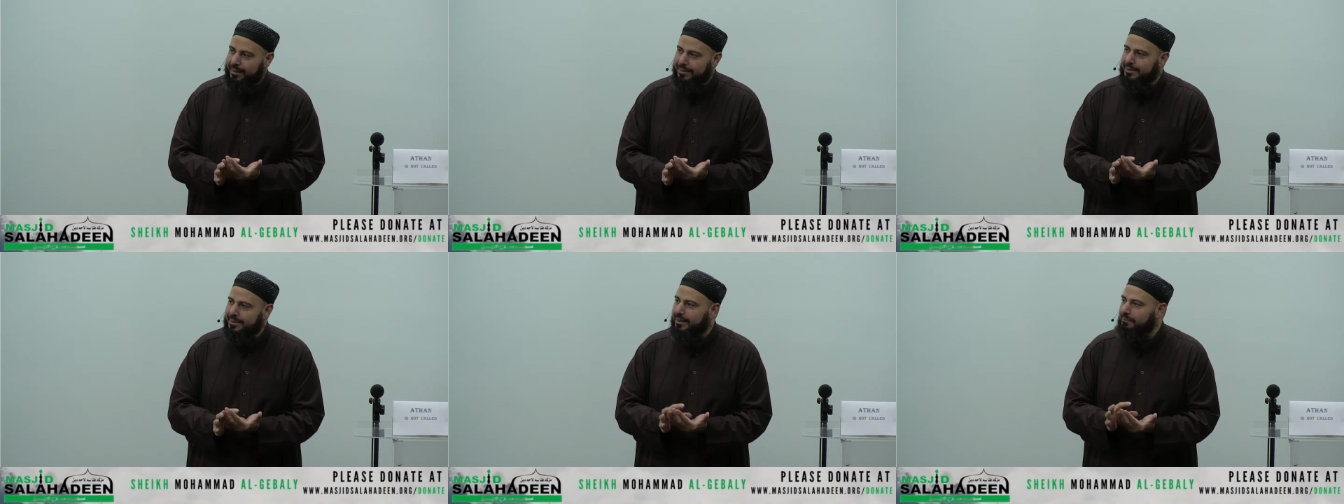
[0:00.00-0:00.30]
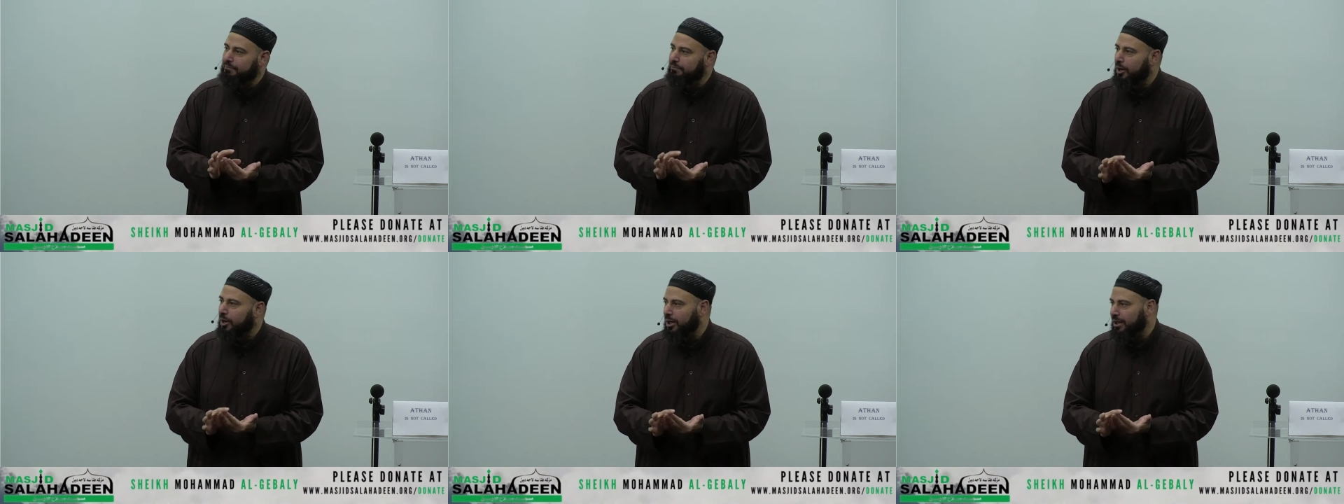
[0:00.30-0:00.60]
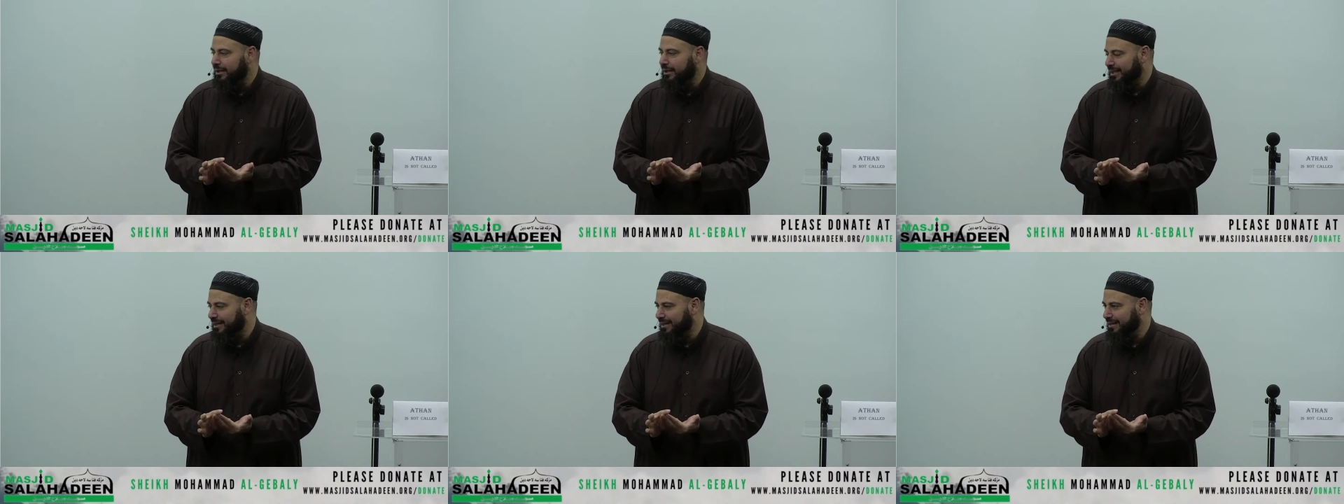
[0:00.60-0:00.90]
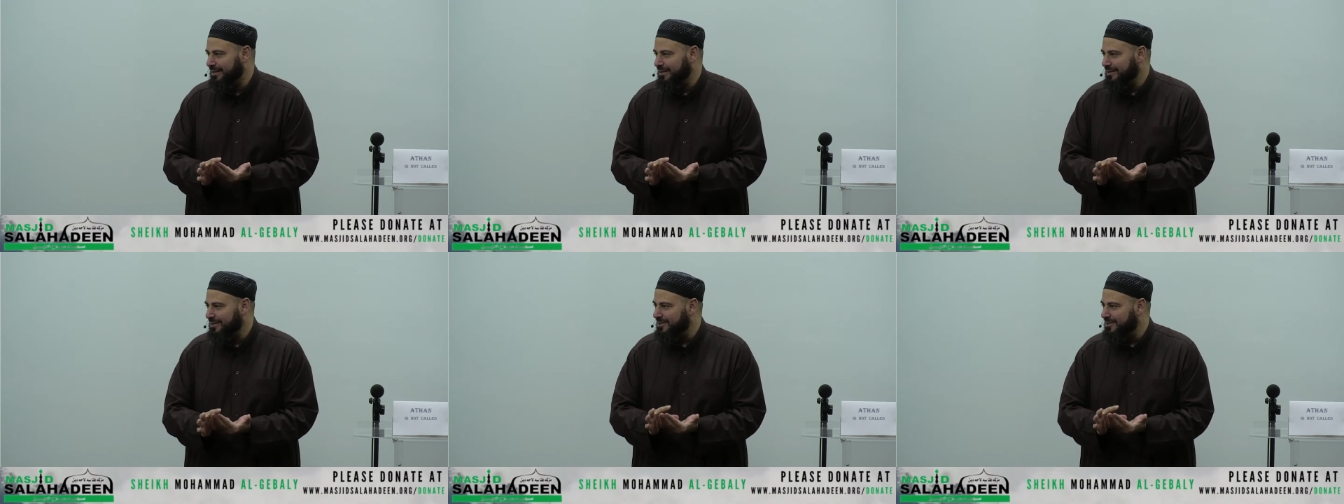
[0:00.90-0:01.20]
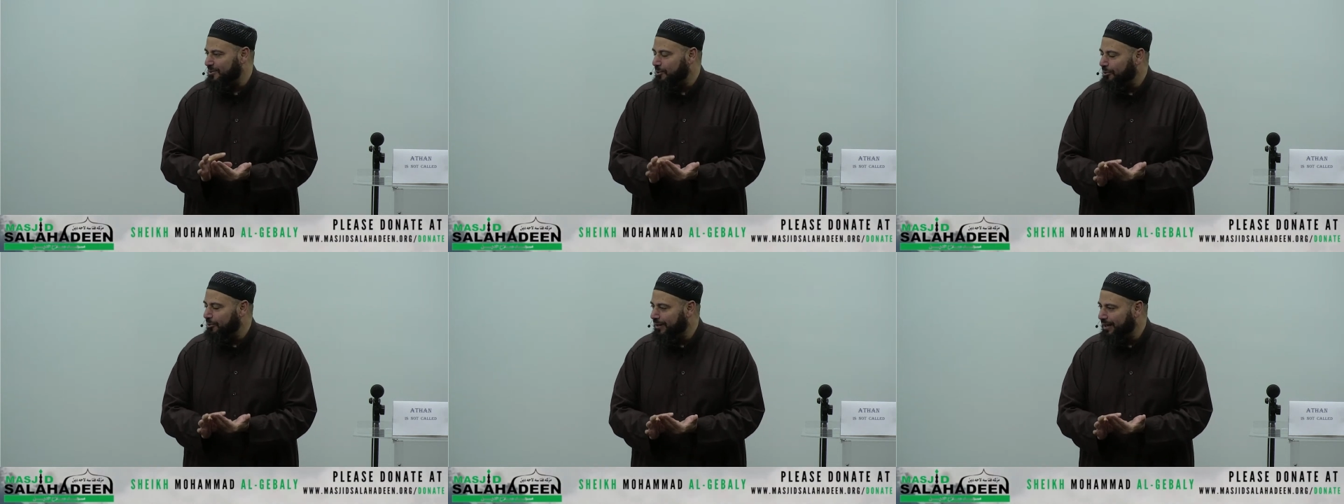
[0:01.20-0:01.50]
symbolic
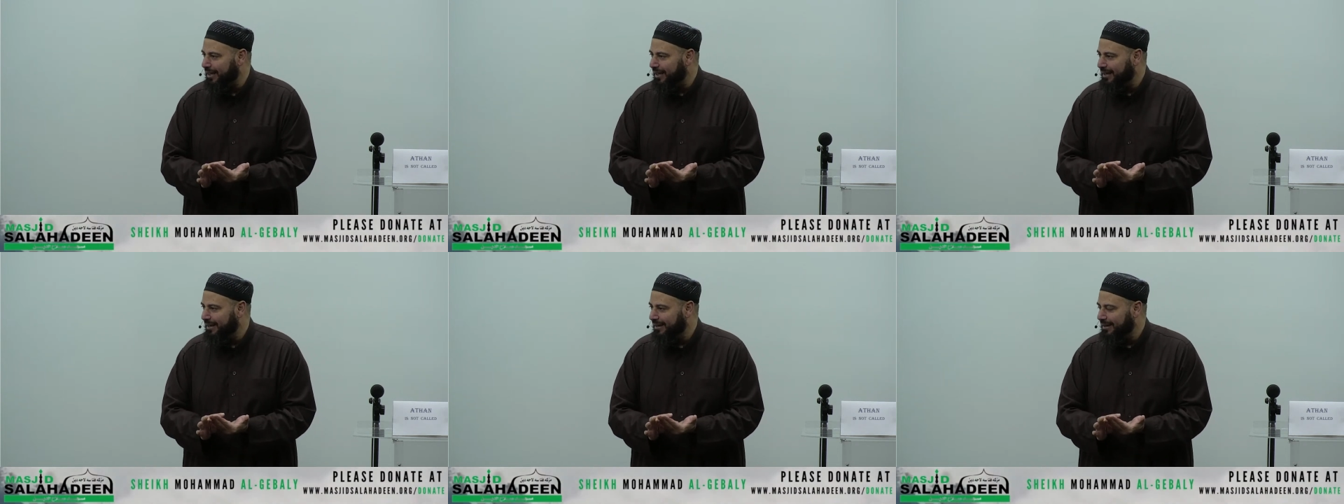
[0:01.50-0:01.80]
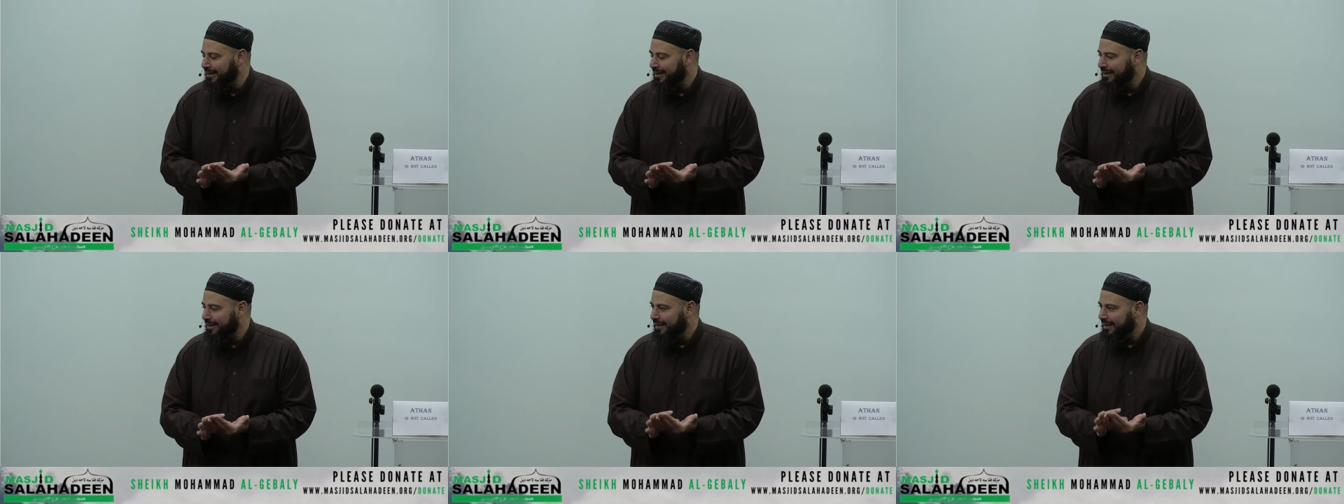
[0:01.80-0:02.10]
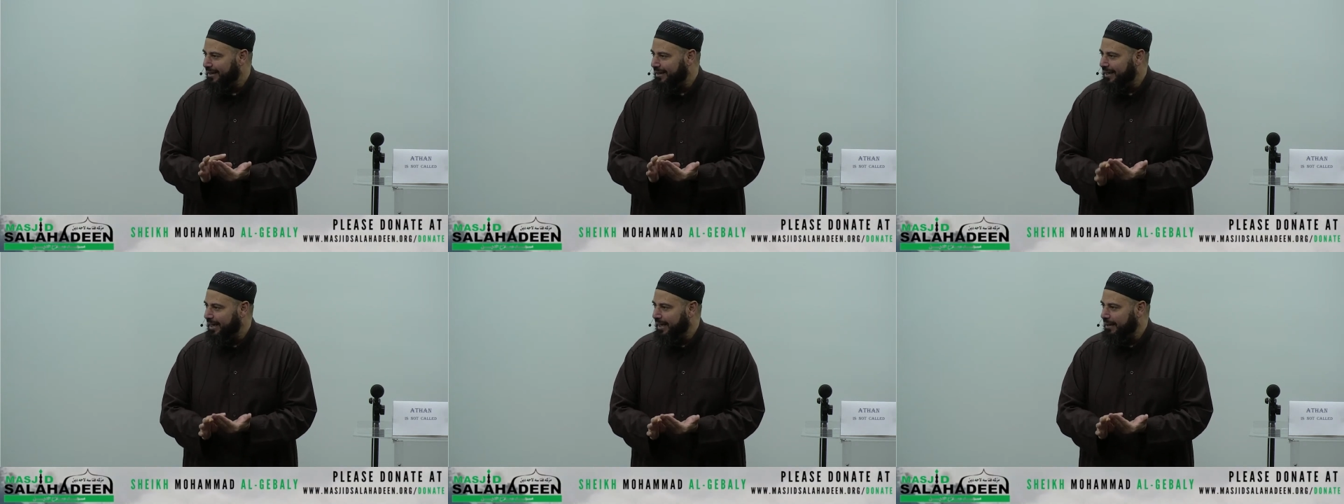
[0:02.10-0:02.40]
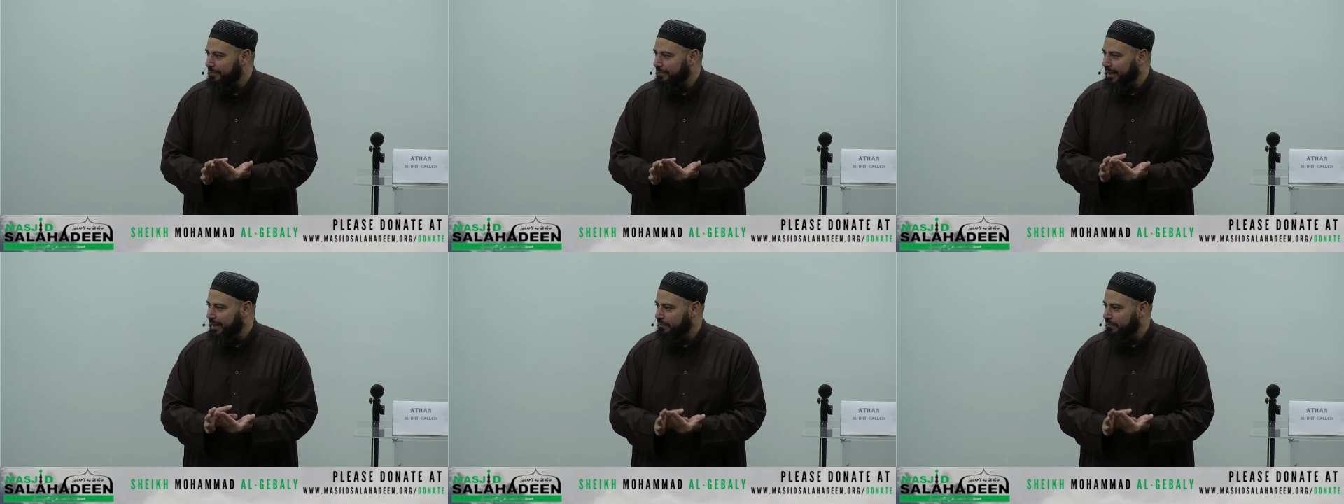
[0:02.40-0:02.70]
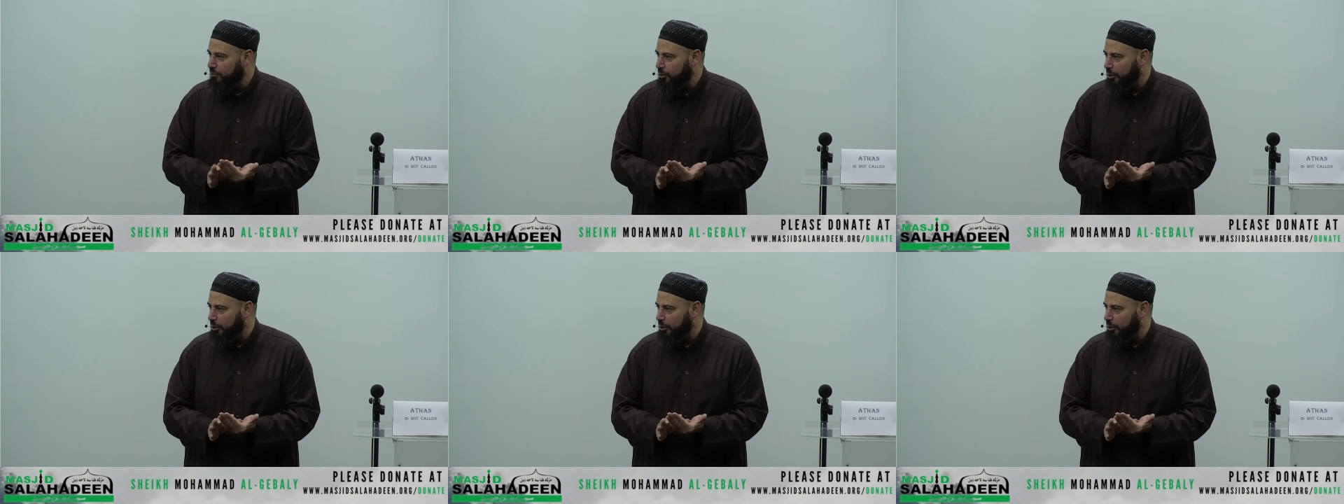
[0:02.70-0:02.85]
story, came in